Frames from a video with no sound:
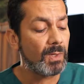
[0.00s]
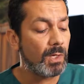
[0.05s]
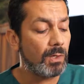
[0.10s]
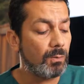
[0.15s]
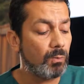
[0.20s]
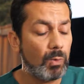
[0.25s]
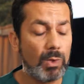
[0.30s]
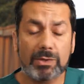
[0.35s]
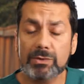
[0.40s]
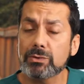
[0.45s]

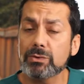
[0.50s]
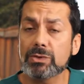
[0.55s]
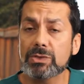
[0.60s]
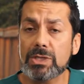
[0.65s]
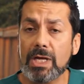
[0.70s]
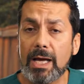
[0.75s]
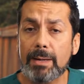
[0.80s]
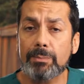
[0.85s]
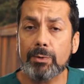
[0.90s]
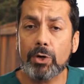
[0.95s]
want to
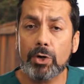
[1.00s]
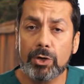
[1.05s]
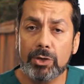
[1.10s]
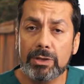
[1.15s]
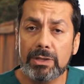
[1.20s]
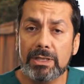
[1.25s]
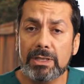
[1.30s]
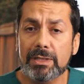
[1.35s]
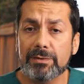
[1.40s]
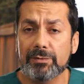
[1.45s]
stop
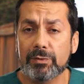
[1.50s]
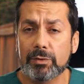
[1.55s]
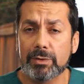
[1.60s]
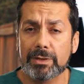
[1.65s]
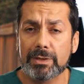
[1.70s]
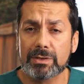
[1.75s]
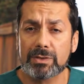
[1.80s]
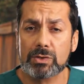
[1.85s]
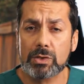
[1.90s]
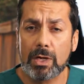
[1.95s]
early if you're
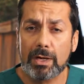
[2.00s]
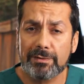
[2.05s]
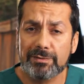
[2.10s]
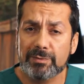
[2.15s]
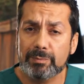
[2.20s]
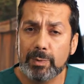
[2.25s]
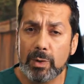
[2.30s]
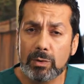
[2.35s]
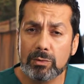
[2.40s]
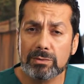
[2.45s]
in a
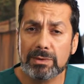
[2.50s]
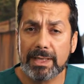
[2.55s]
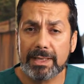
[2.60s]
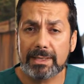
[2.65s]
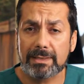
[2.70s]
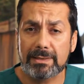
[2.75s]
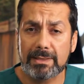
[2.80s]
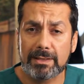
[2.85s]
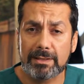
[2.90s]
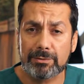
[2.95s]
soft bone like a
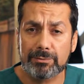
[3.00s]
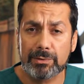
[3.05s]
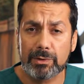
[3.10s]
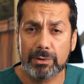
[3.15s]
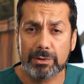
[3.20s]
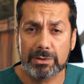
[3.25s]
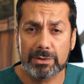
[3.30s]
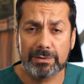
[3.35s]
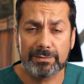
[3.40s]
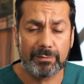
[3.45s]
D3
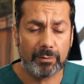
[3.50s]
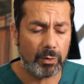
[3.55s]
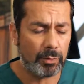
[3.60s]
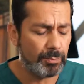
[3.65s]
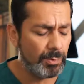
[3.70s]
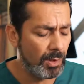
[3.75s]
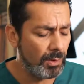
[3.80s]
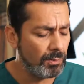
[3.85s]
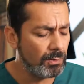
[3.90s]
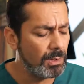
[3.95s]
or D4
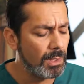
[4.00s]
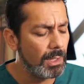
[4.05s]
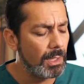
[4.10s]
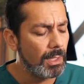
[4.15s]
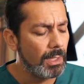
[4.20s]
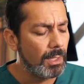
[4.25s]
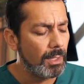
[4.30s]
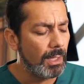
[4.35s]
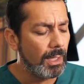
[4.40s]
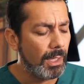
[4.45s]
bone,
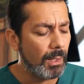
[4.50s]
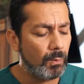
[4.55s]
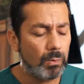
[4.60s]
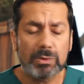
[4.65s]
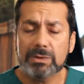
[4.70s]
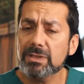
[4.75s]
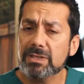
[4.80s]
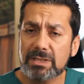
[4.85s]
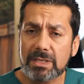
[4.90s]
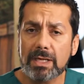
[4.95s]
and we'll
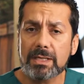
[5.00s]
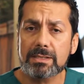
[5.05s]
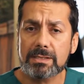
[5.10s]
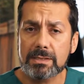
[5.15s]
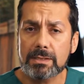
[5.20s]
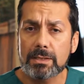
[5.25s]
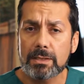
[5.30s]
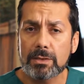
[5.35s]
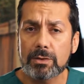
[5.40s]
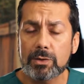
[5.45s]

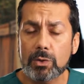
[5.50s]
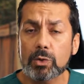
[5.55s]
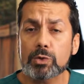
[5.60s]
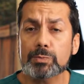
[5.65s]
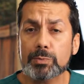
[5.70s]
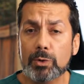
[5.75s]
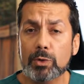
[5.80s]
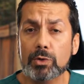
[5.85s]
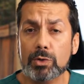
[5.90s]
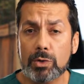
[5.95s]
discuss those
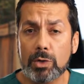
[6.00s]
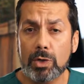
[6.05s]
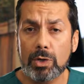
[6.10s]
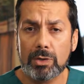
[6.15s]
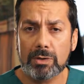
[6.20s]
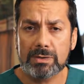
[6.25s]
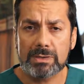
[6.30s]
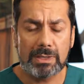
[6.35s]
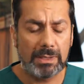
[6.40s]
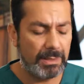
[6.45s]

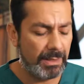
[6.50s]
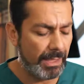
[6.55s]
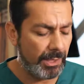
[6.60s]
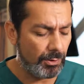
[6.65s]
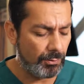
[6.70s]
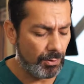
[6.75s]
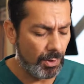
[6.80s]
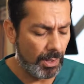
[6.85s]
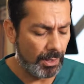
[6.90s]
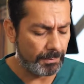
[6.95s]
protocols
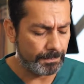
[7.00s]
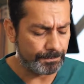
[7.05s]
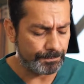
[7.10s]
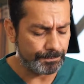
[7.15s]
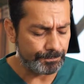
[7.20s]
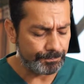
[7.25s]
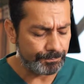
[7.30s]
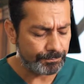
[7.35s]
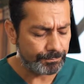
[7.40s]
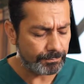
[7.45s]
later on.
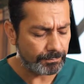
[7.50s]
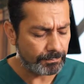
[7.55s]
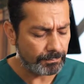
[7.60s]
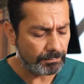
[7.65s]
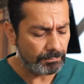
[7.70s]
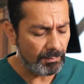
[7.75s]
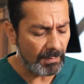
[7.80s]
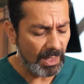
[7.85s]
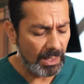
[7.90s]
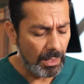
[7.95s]

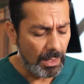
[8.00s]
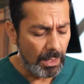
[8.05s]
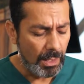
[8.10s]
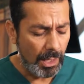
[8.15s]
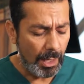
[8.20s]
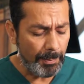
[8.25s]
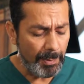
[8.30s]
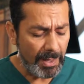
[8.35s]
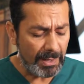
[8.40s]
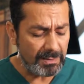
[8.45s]
Up on